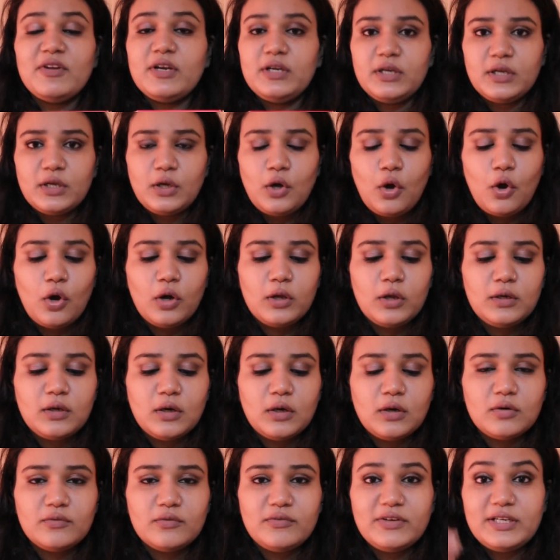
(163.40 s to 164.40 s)
winter haul,
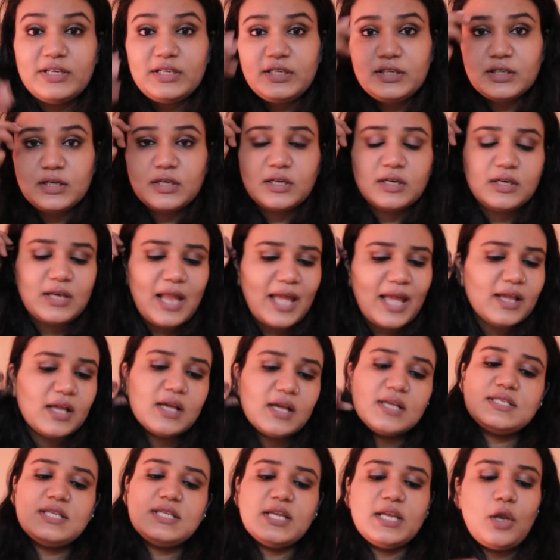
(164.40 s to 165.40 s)
uh, winter
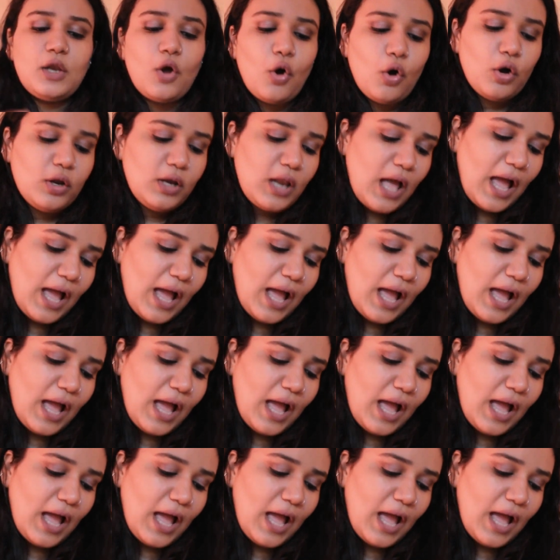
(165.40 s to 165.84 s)
Nykaa sale haul,